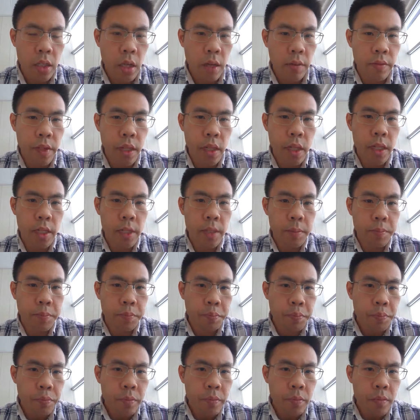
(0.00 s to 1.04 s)
often is,
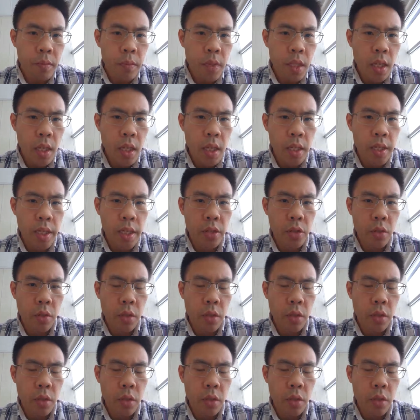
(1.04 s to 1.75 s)
uh, they do